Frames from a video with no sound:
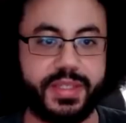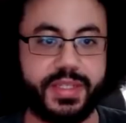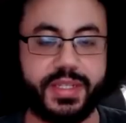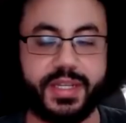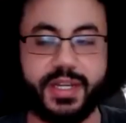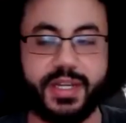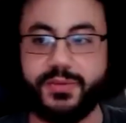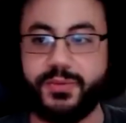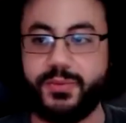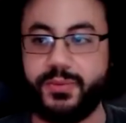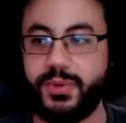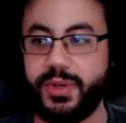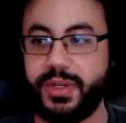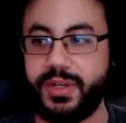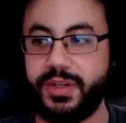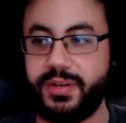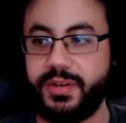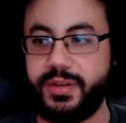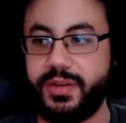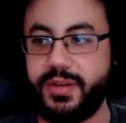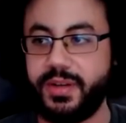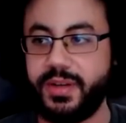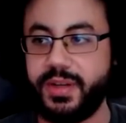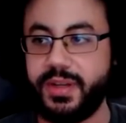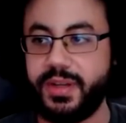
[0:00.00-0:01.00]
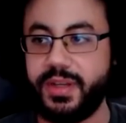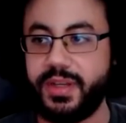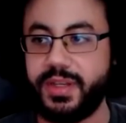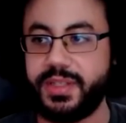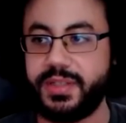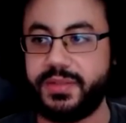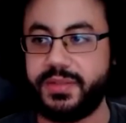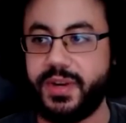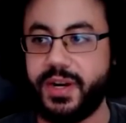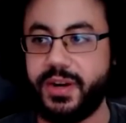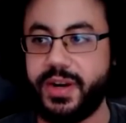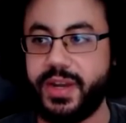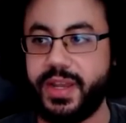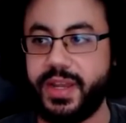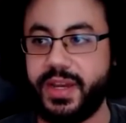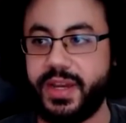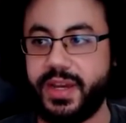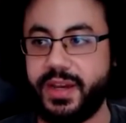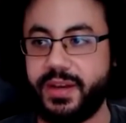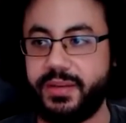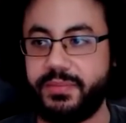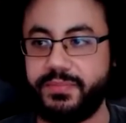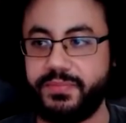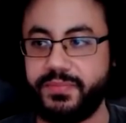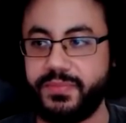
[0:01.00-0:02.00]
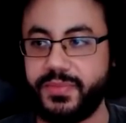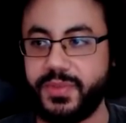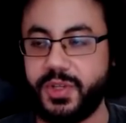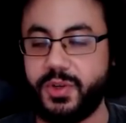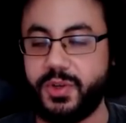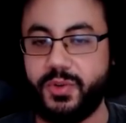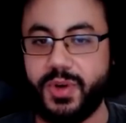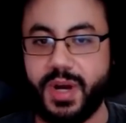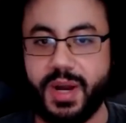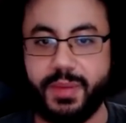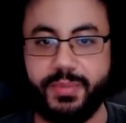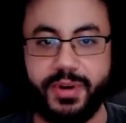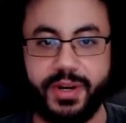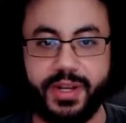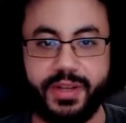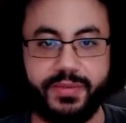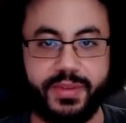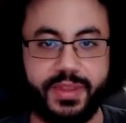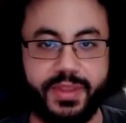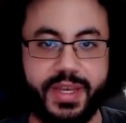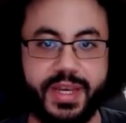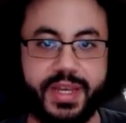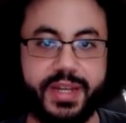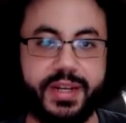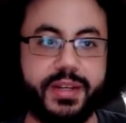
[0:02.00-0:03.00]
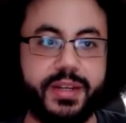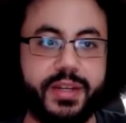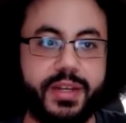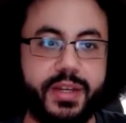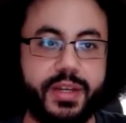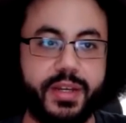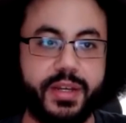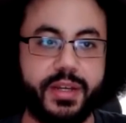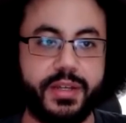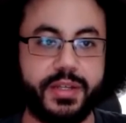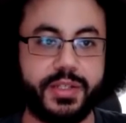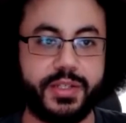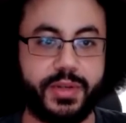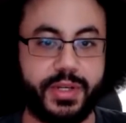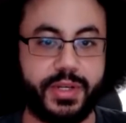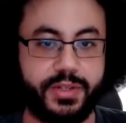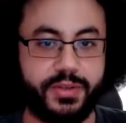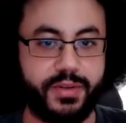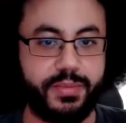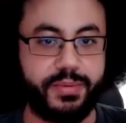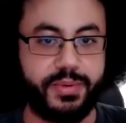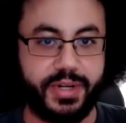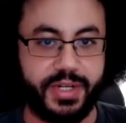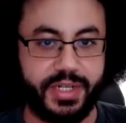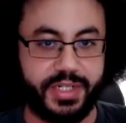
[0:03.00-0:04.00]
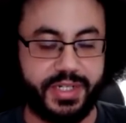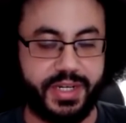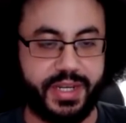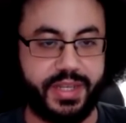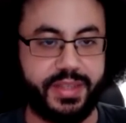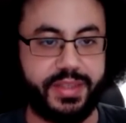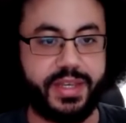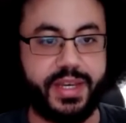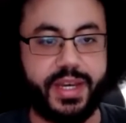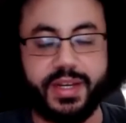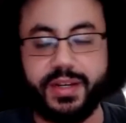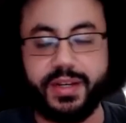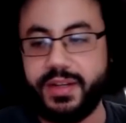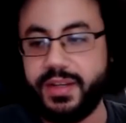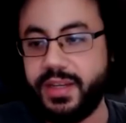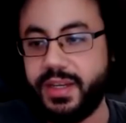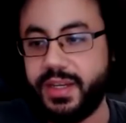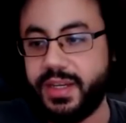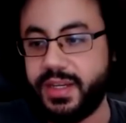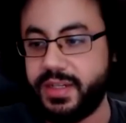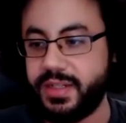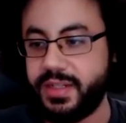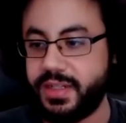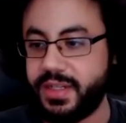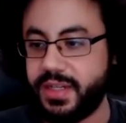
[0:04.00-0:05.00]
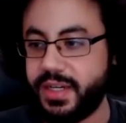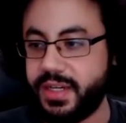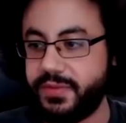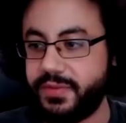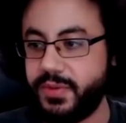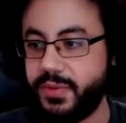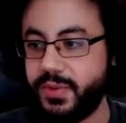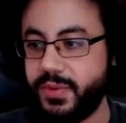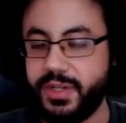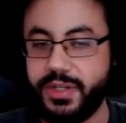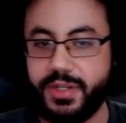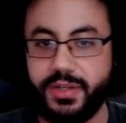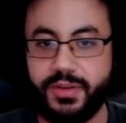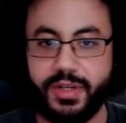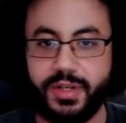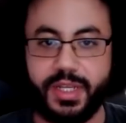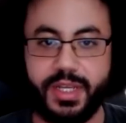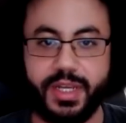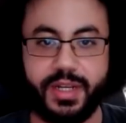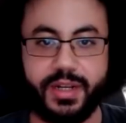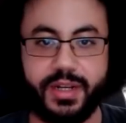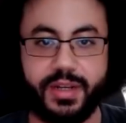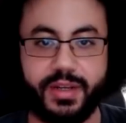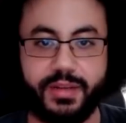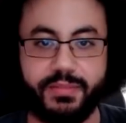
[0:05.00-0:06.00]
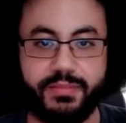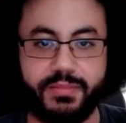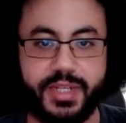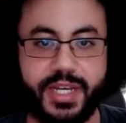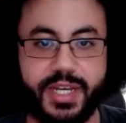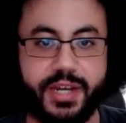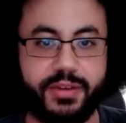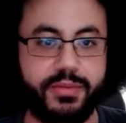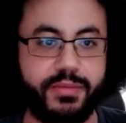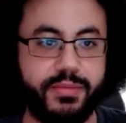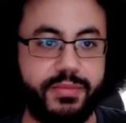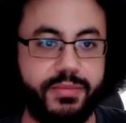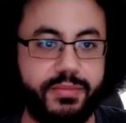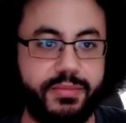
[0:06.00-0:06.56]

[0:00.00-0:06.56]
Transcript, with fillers: stuff would is very, uh, cooperative in that. So I do appreciate that. And uh, if you want to do it again, I'm down.